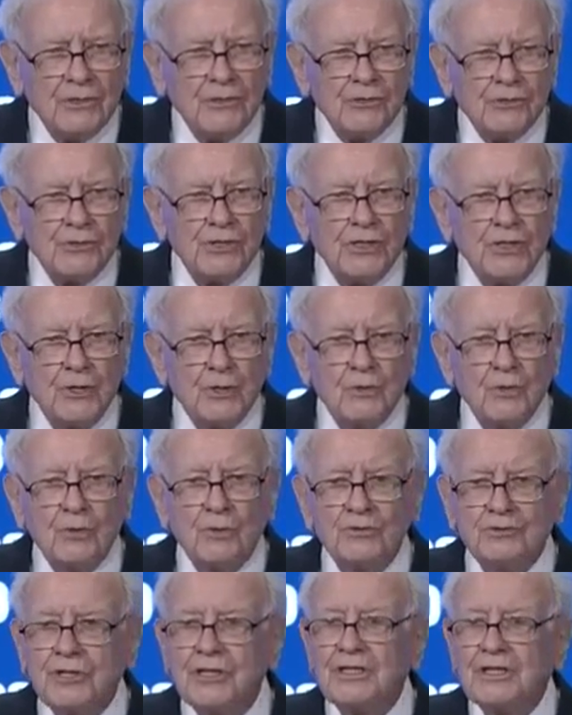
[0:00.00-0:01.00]
She
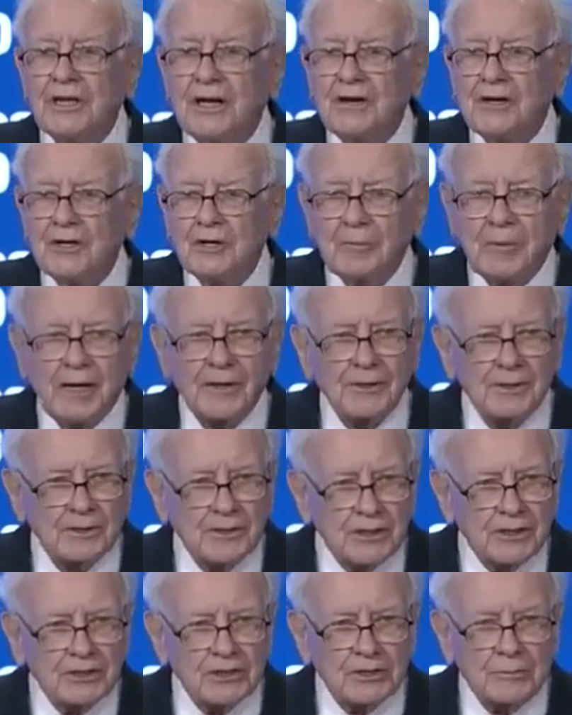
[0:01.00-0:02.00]
knew she cared about her
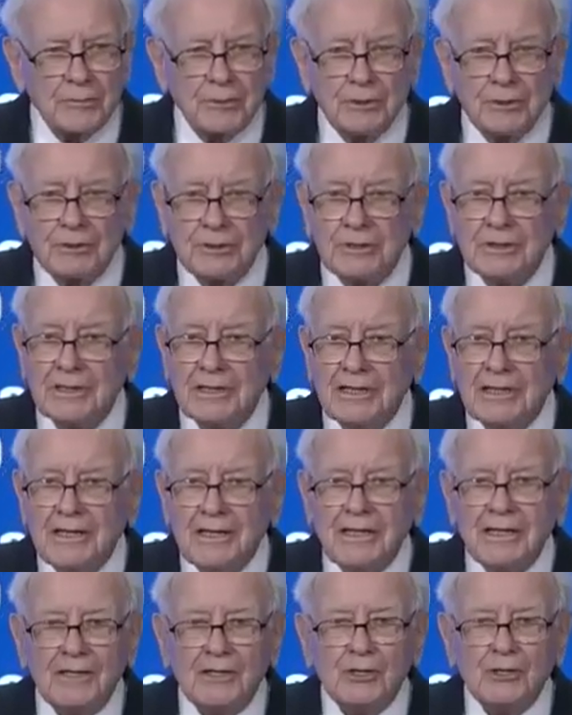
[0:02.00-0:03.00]
customers.
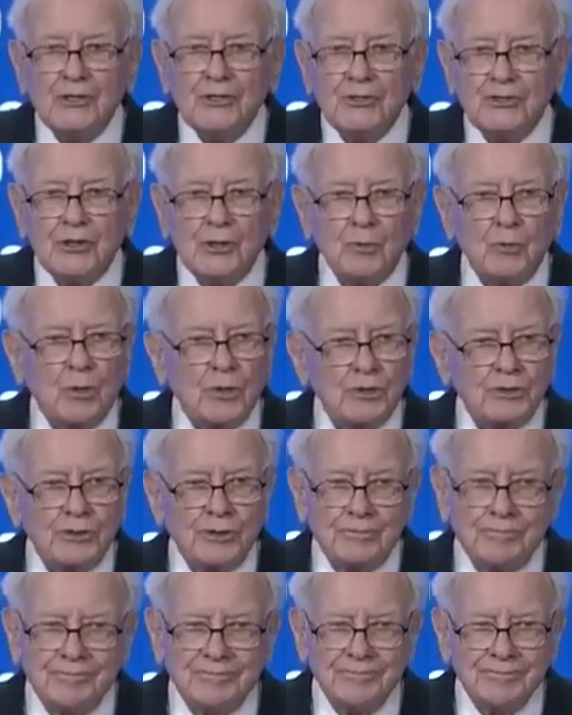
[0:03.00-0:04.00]
She worked
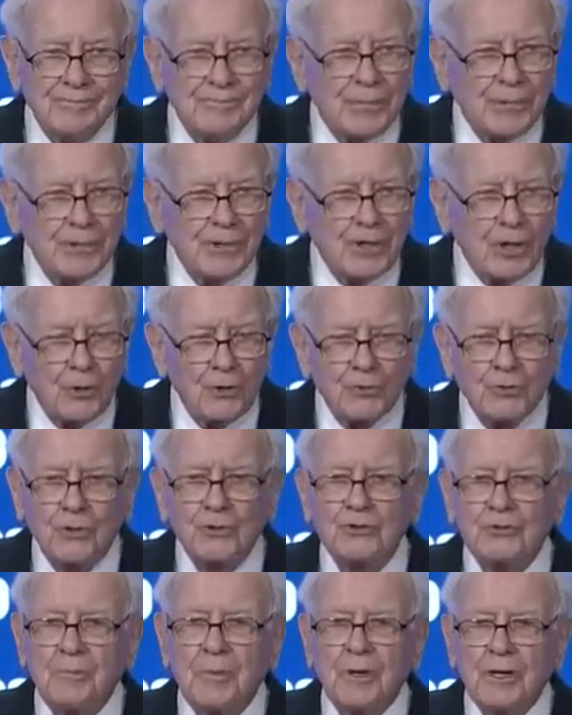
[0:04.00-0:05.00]
at very low
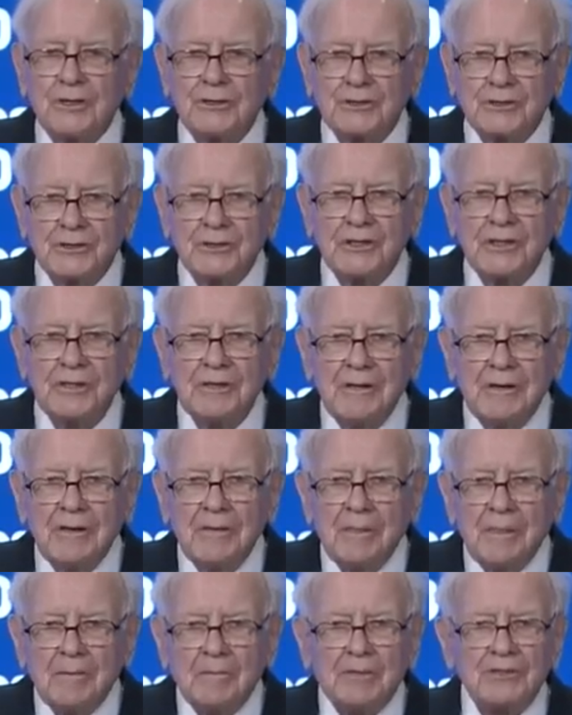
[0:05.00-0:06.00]
gross margins,
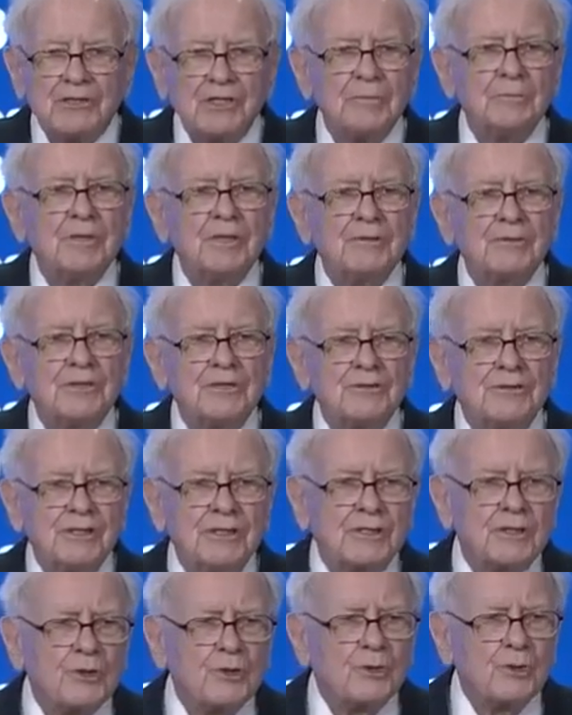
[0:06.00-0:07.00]
but she built this
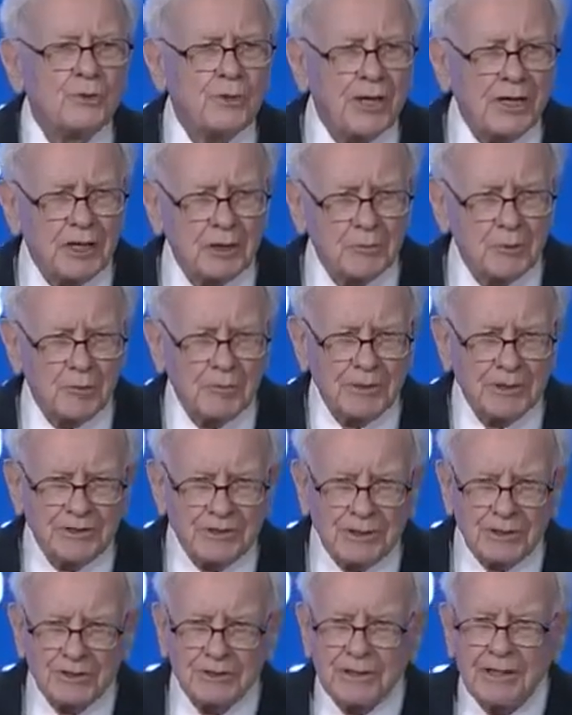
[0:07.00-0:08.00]
incredible
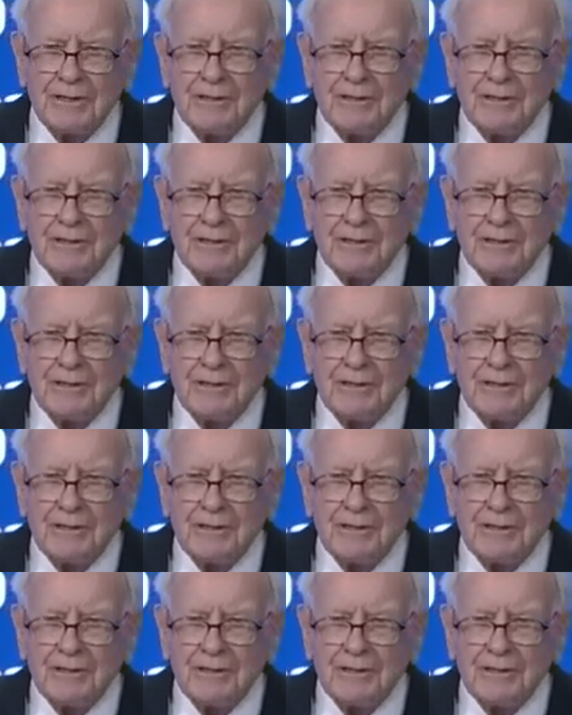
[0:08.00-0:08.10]
business.